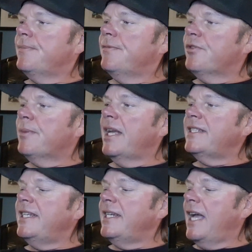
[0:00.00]
From
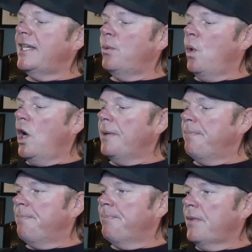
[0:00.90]
1991
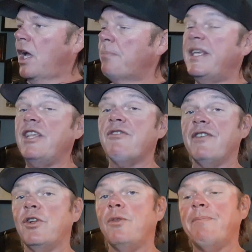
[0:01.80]
on
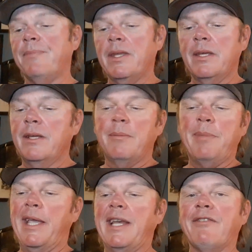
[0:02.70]
Peaceville,
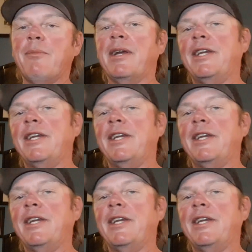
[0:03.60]
band everybody